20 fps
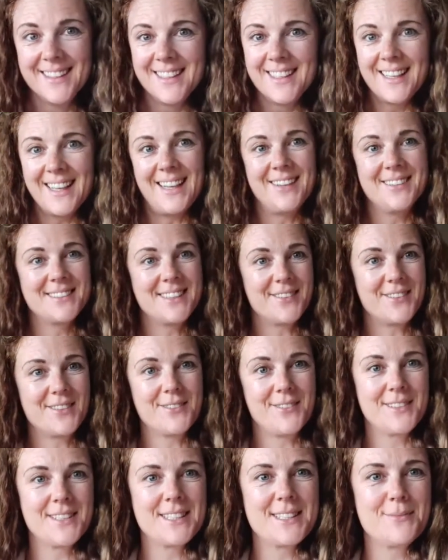How's
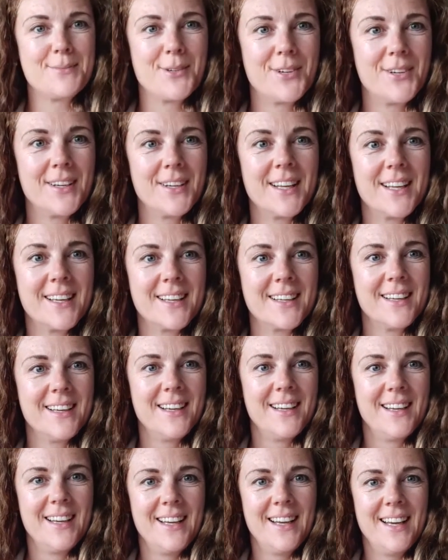everyone this morning?
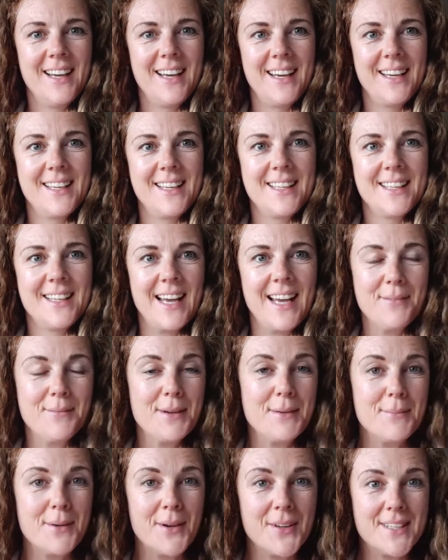Happy
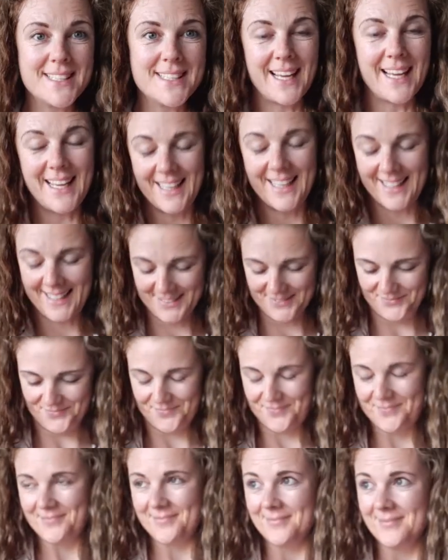Monday.
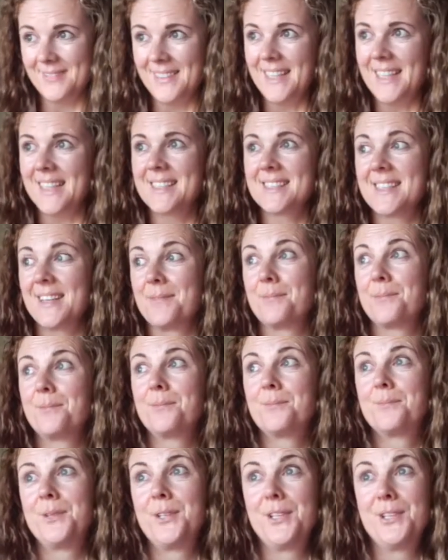A
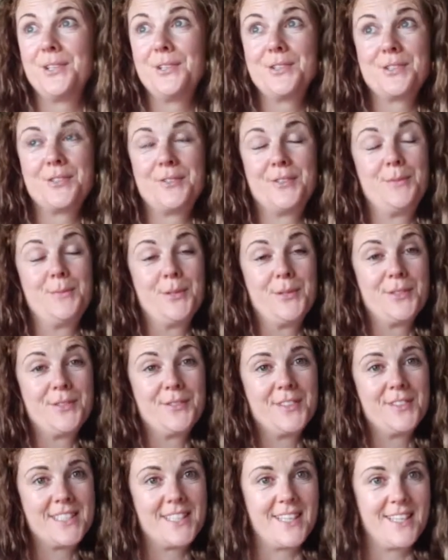beautiful,
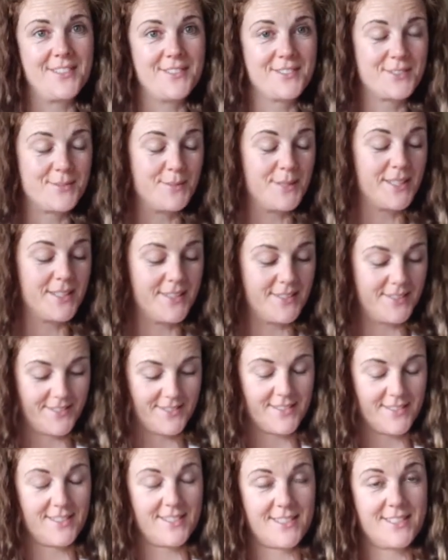beautiful day out. My
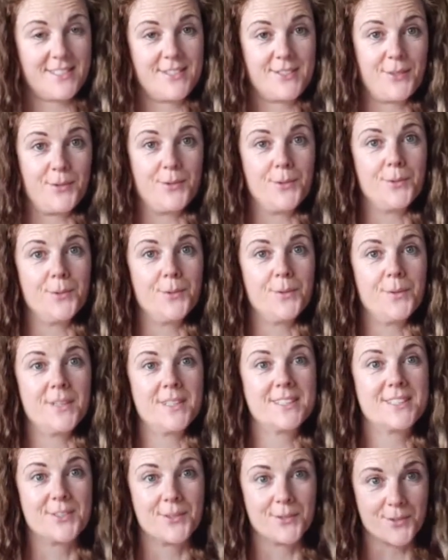God, it's so
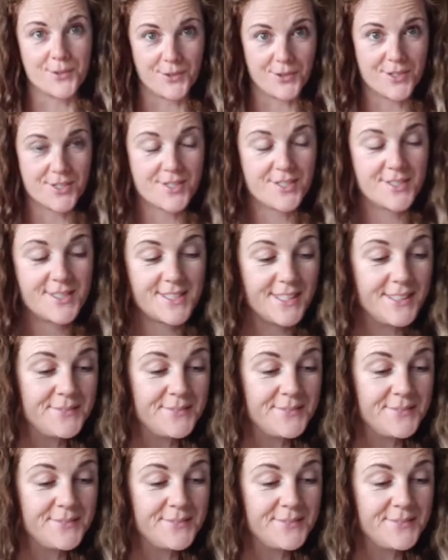gorgeous.